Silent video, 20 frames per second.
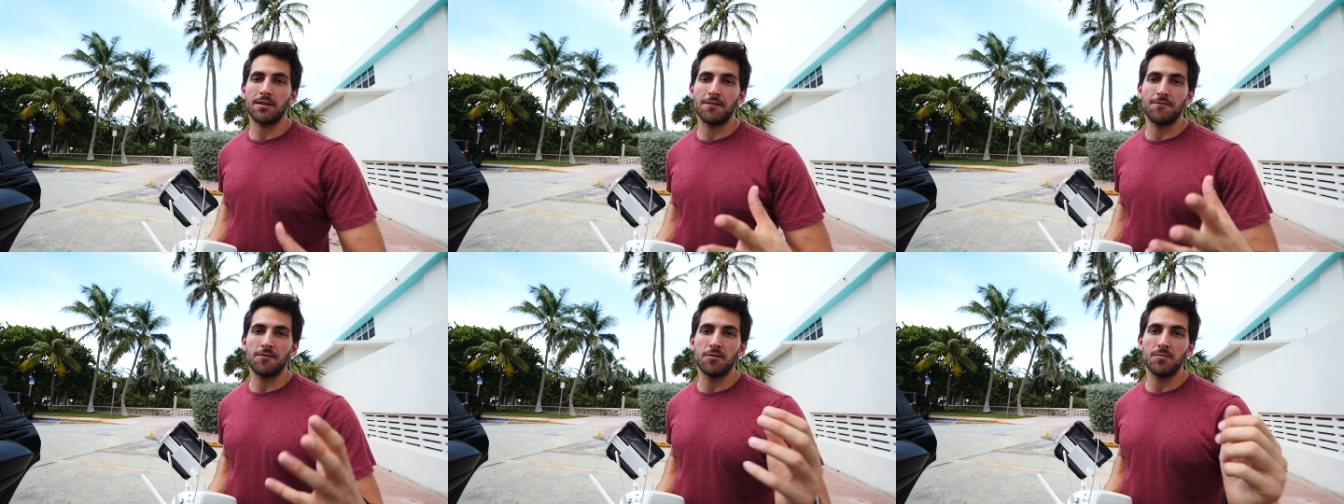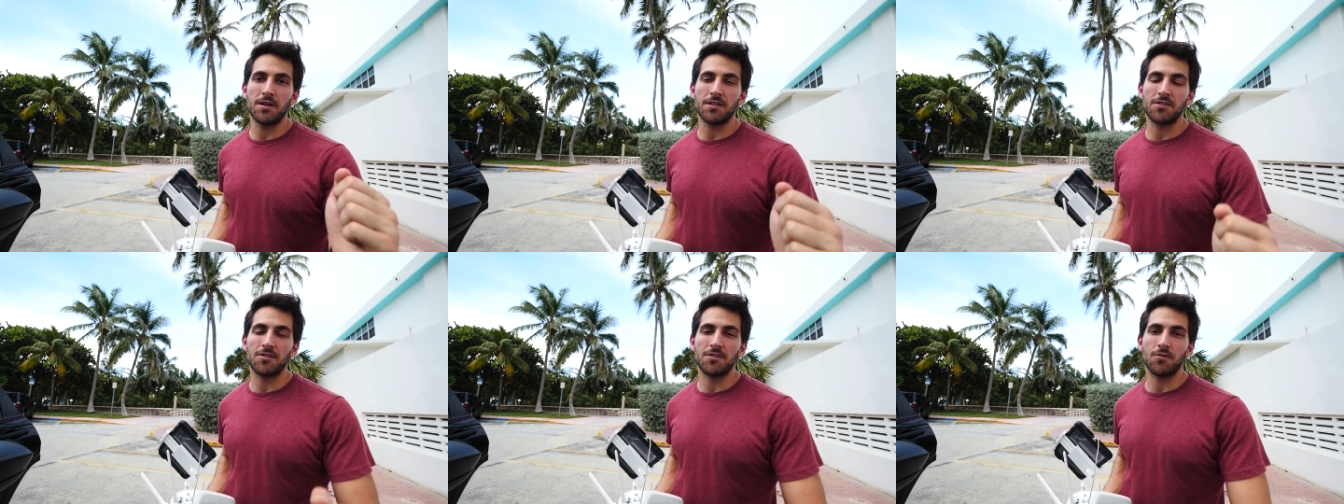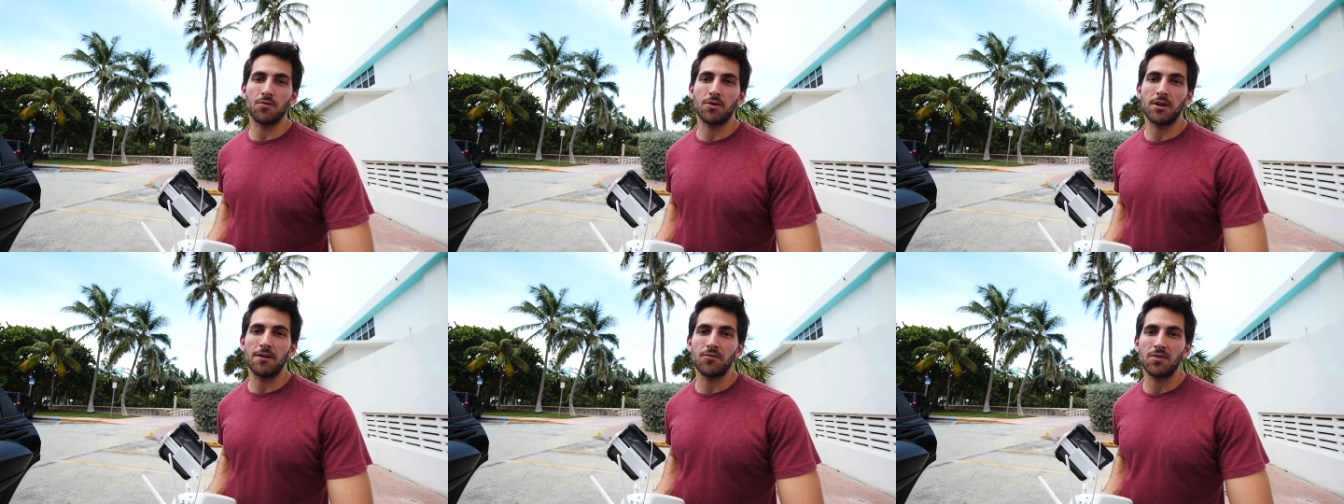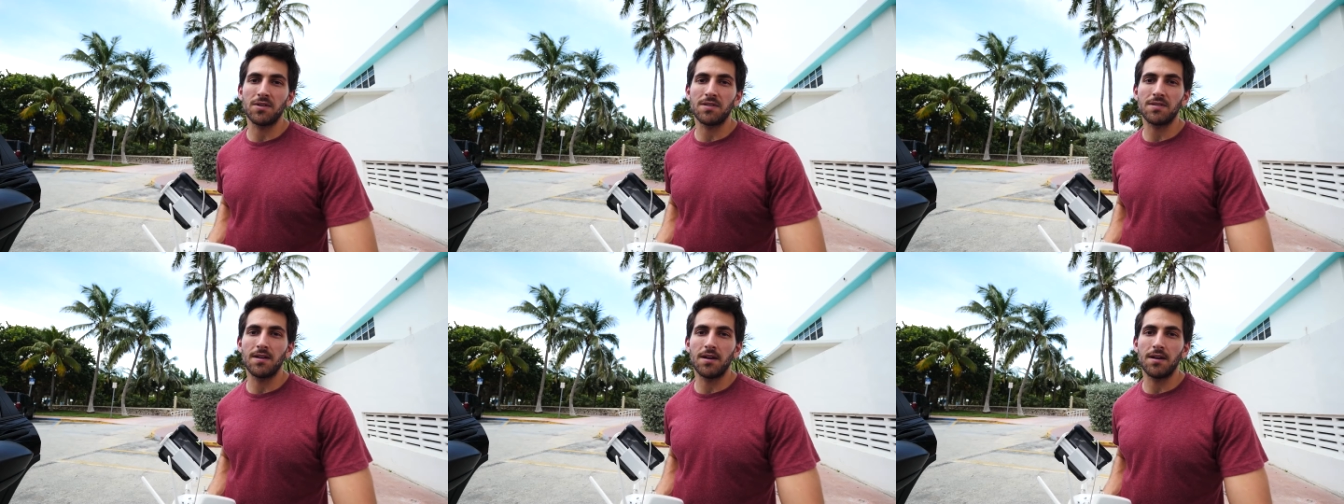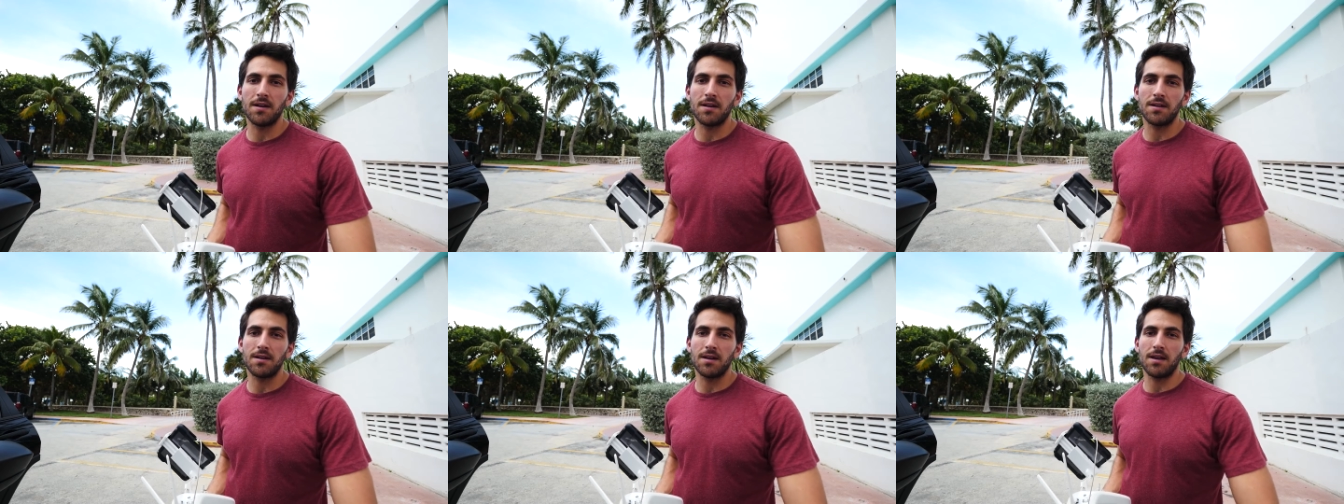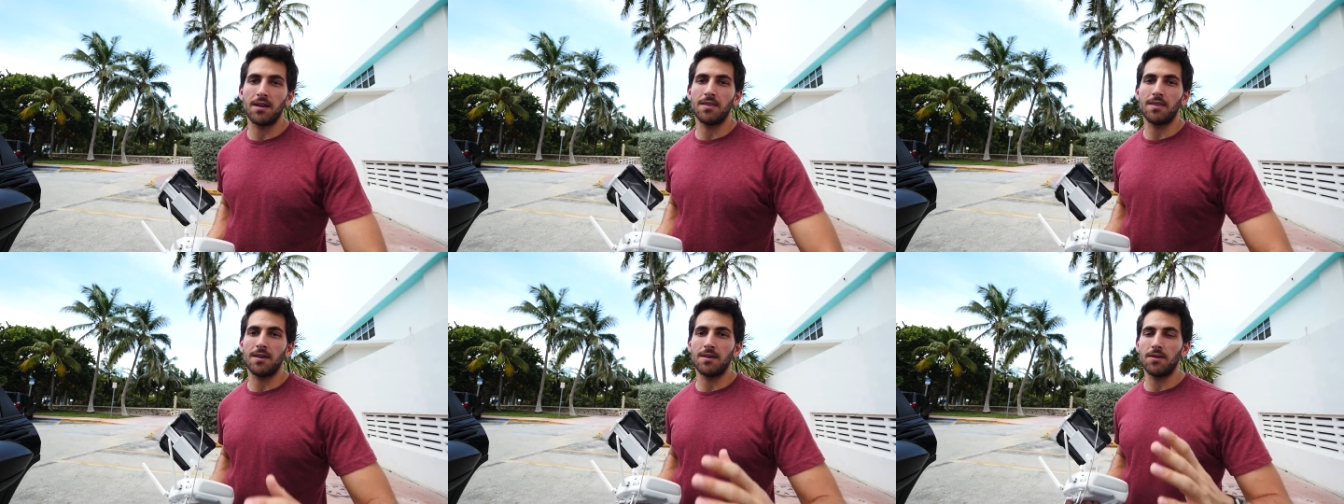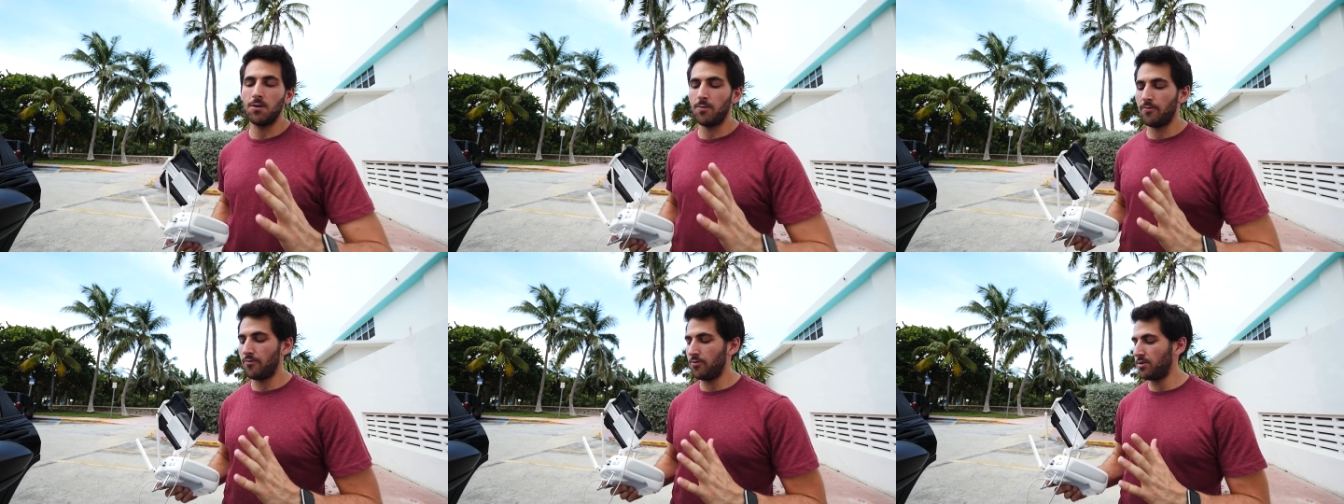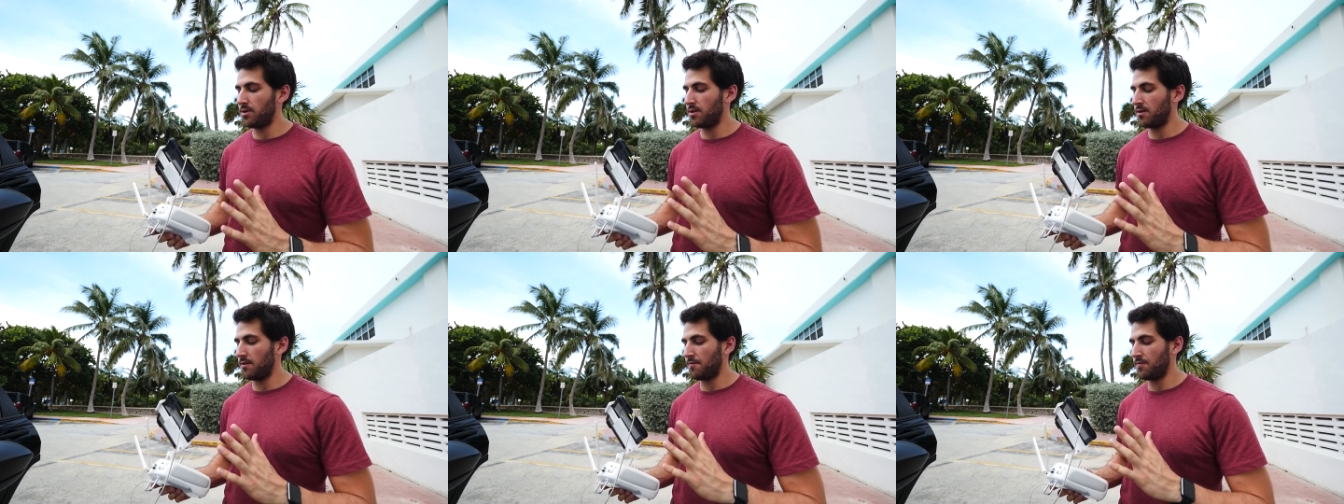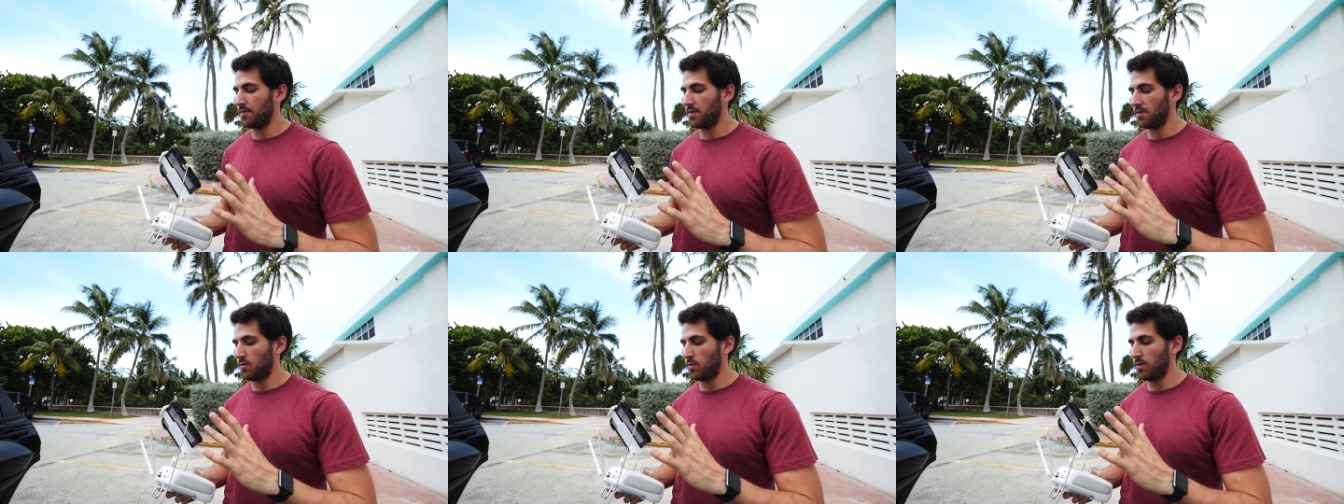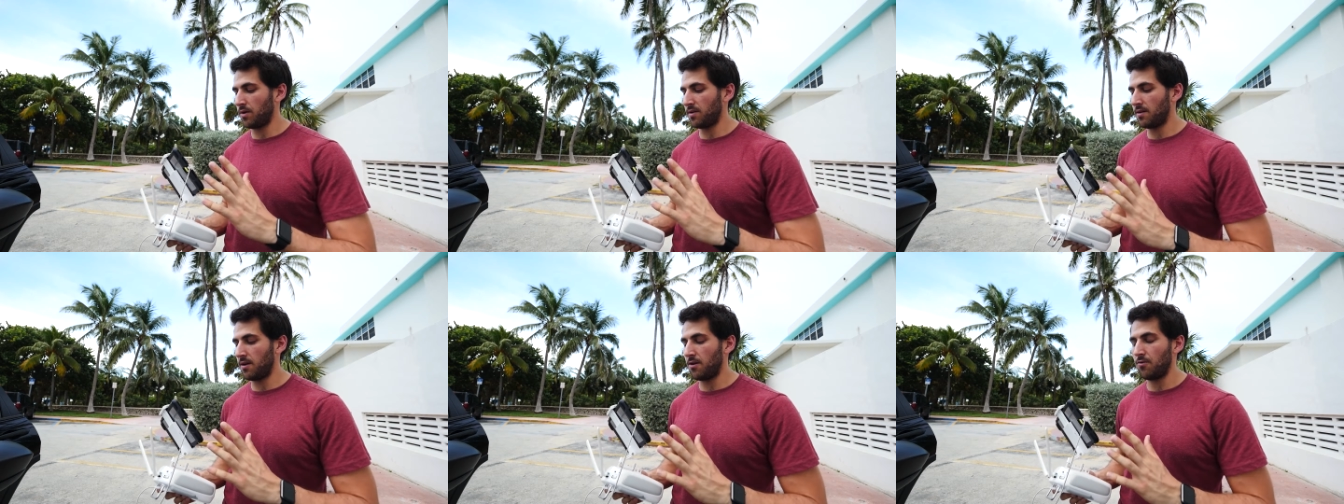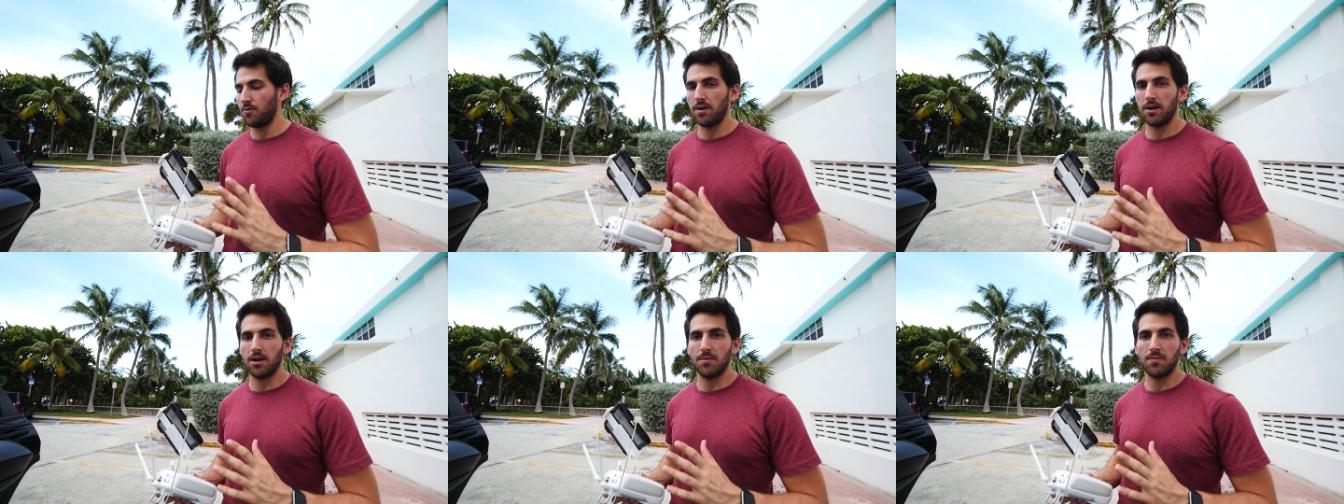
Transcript: in a few months or whatever it's done, and then hopefully if this works out right,